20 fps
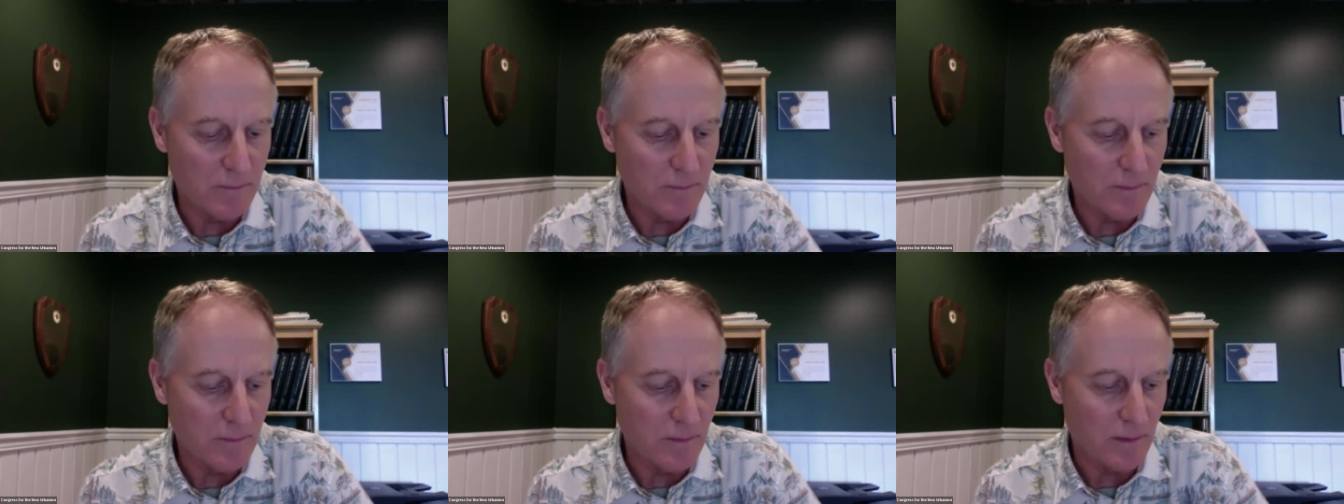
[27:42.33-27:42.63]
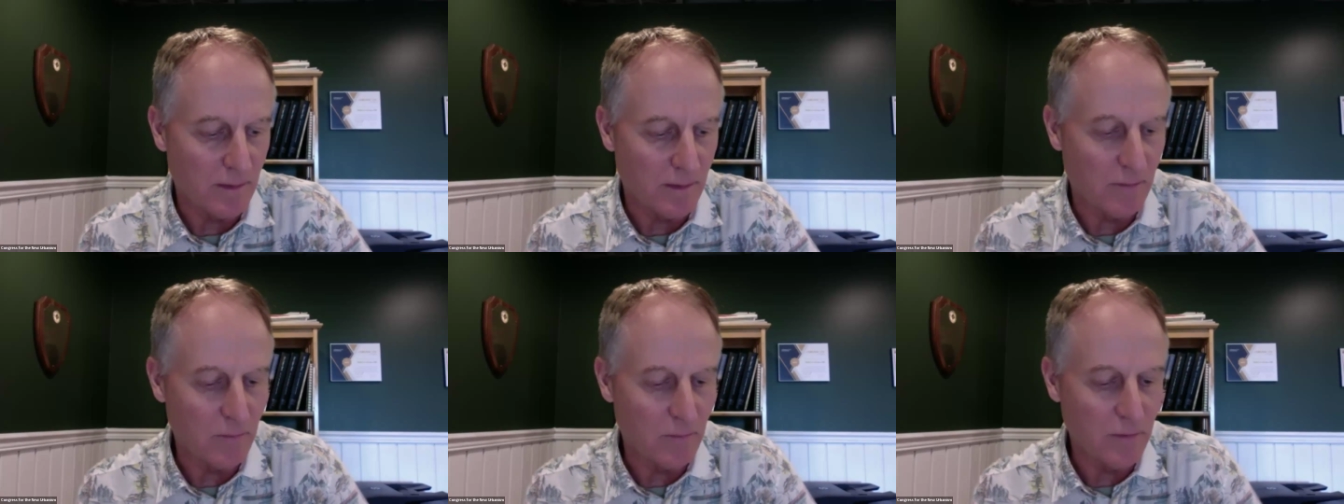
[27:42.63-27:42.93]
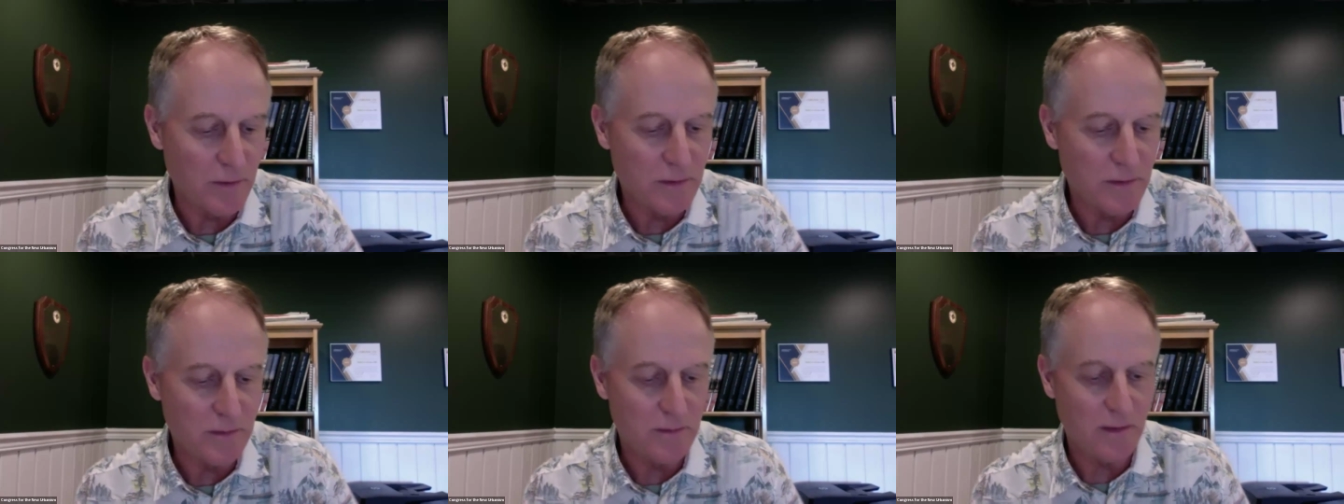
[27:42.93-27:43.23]

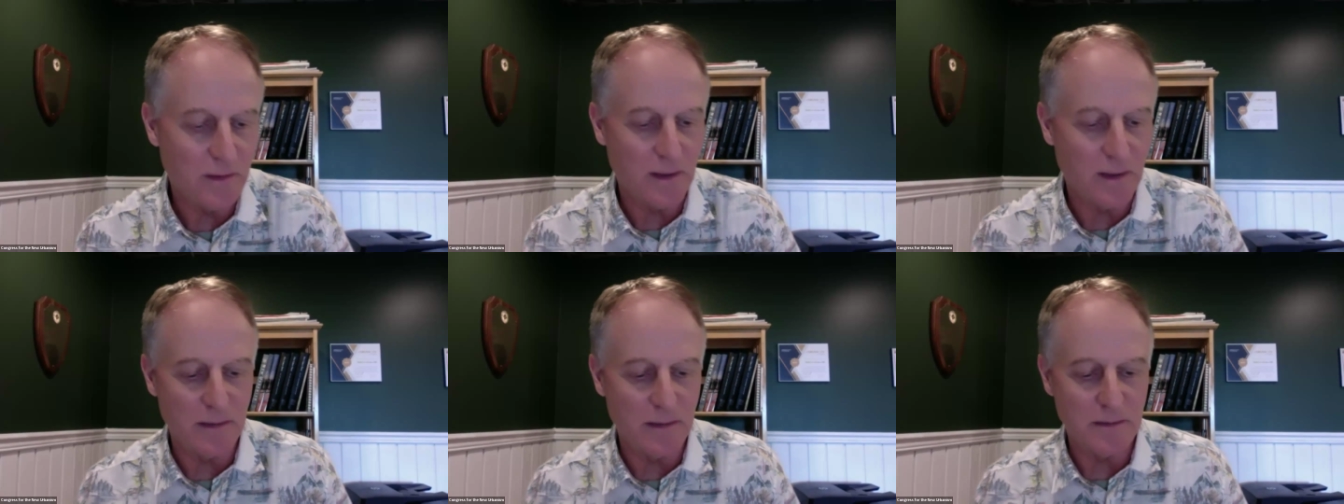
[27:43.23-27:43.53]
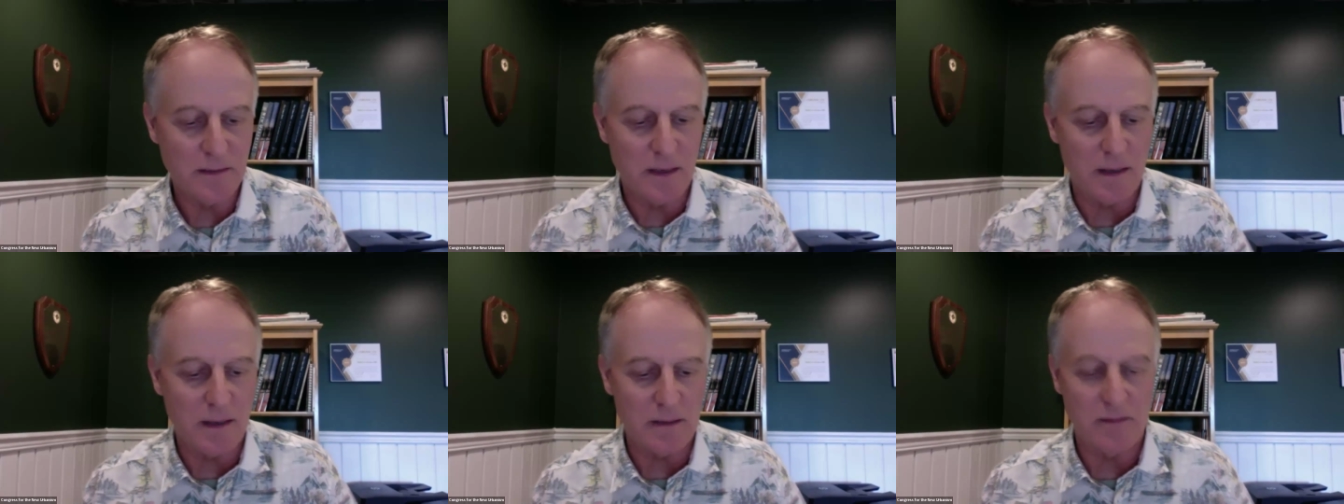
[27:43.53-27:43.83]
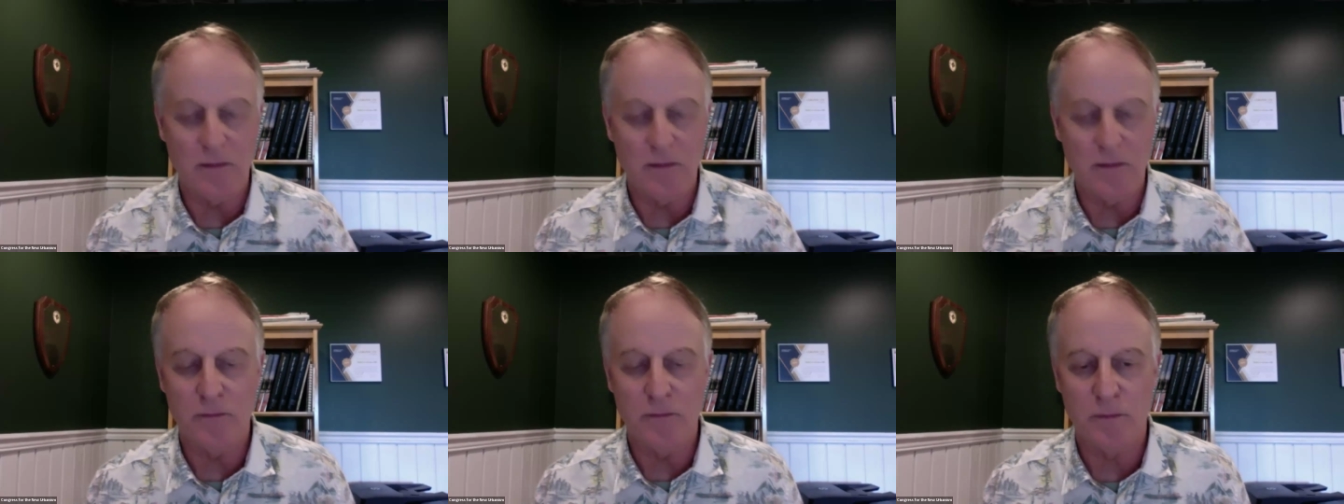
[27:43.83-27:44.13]
which has gotten
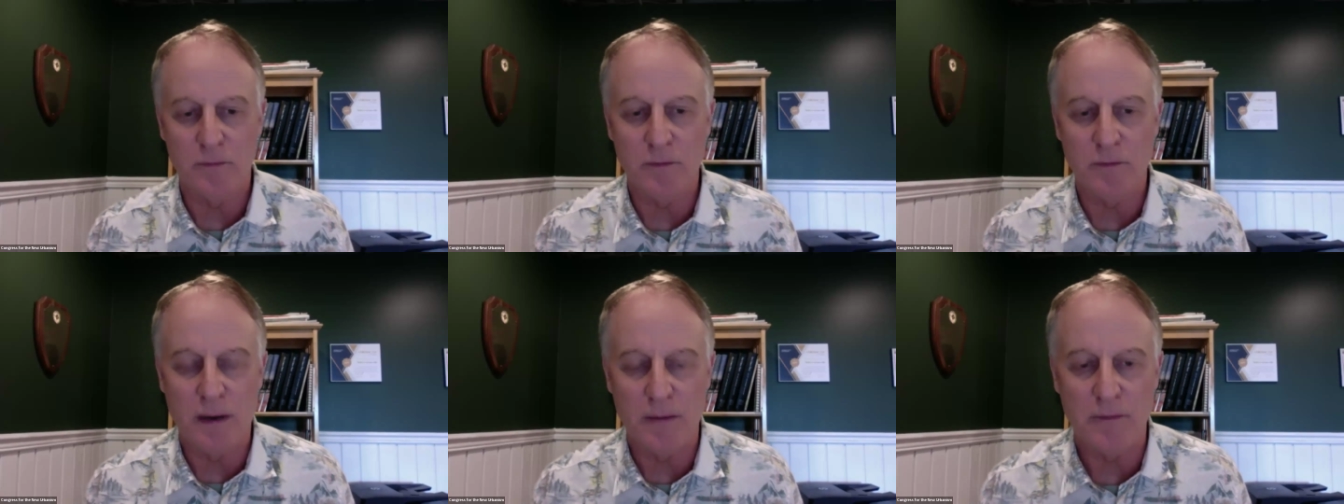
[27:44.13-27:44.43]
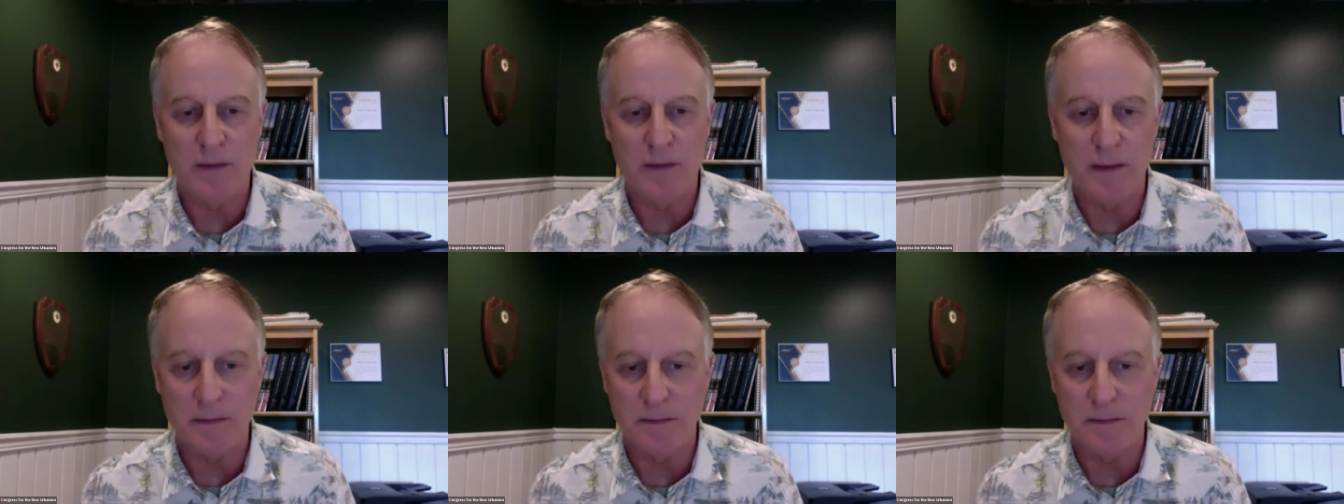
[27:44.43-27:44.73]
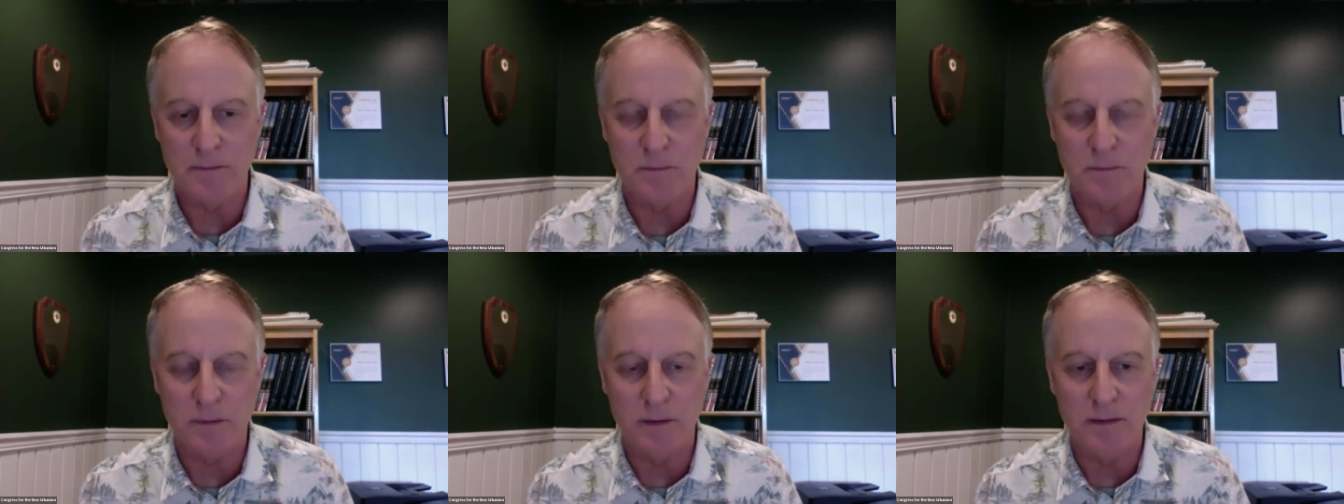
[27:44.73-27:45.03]
over
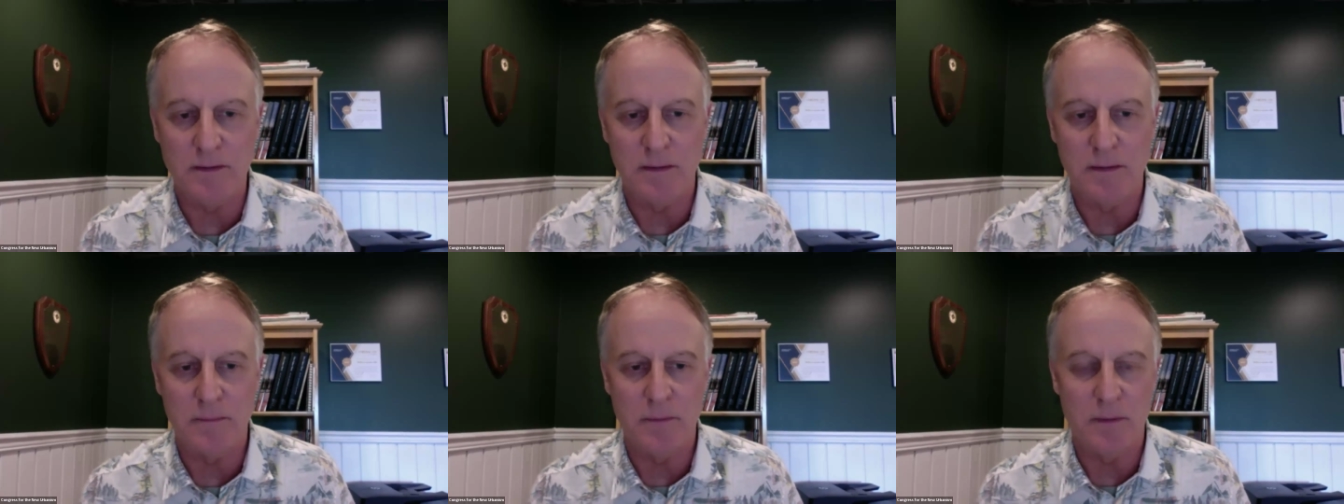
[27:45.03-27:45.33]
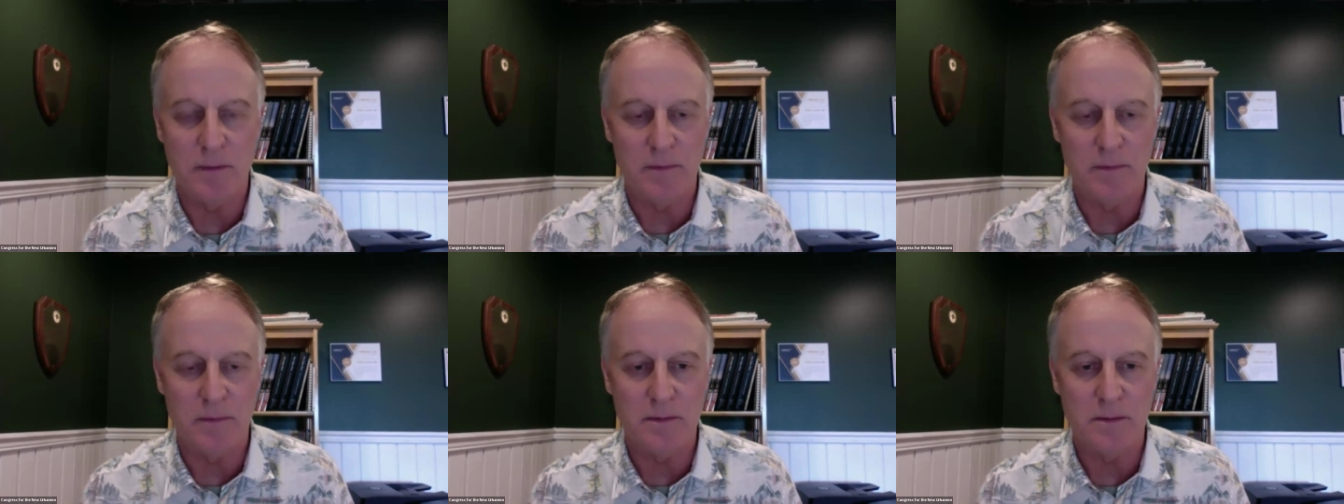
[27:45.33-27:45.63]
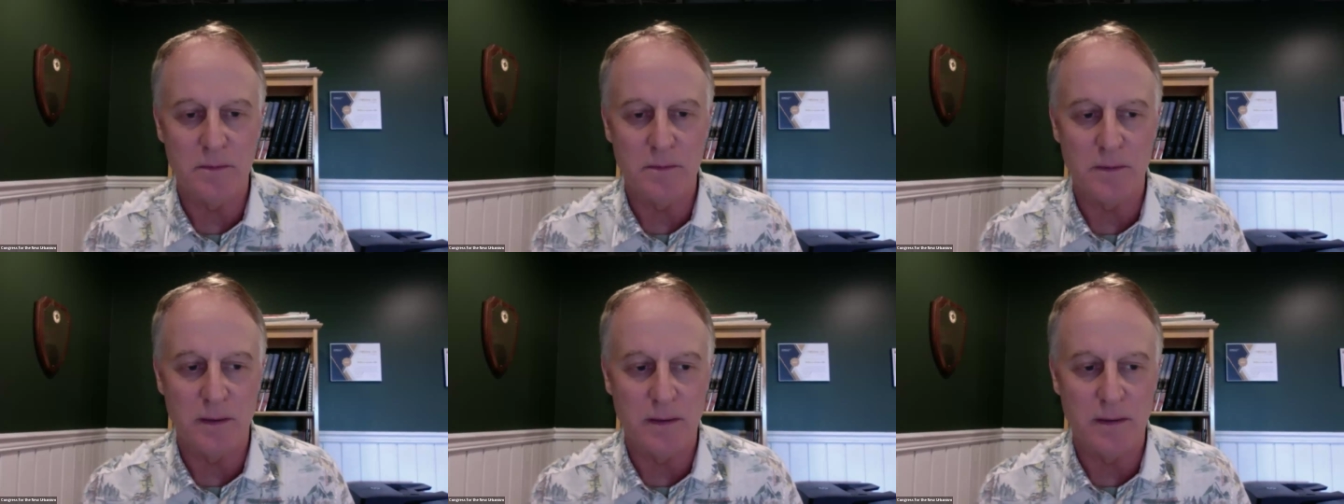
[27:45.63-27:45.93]
5,000 reads on Public
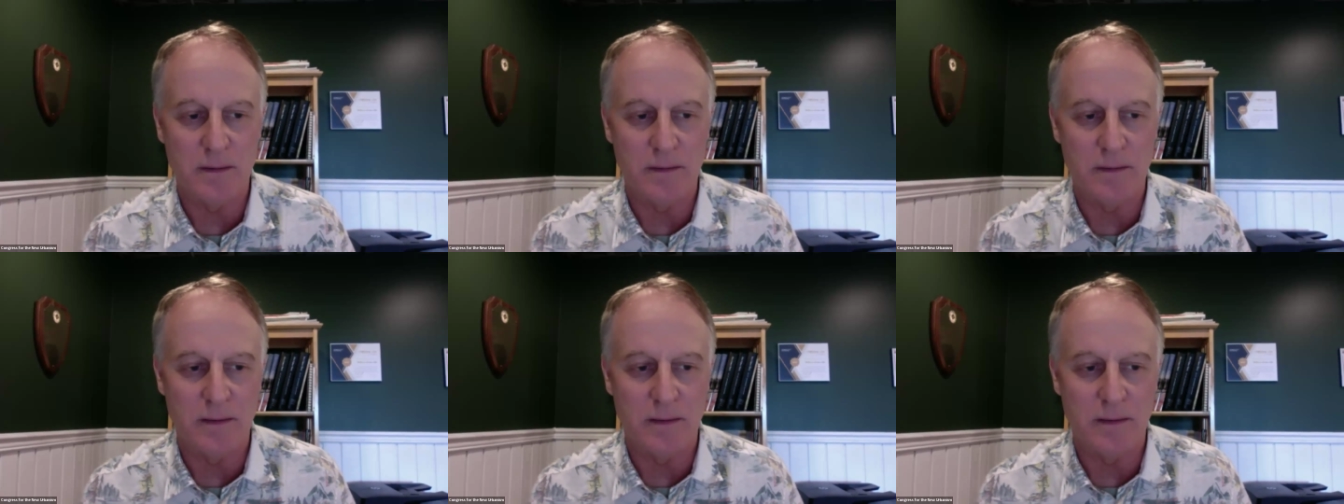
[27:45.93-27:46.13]
Square,